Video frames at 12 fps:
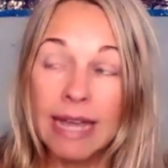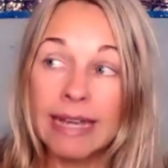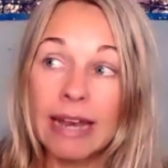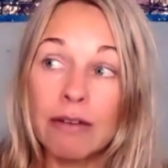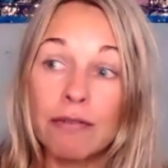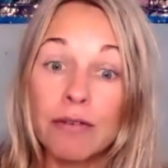
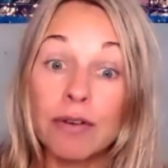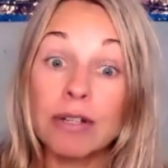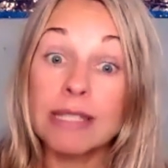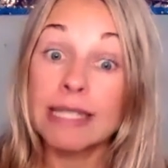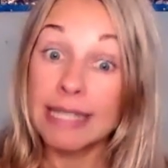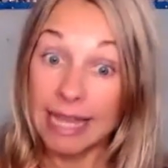that of
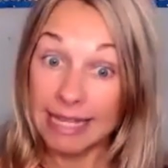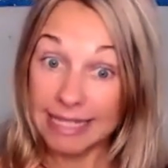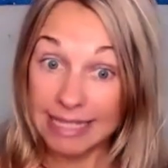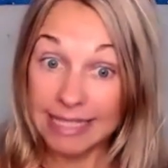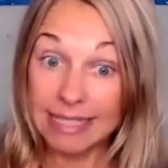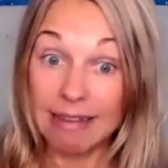course takes
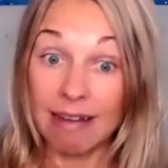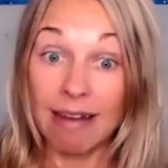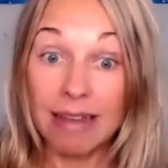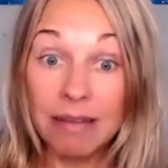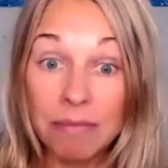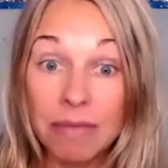its time,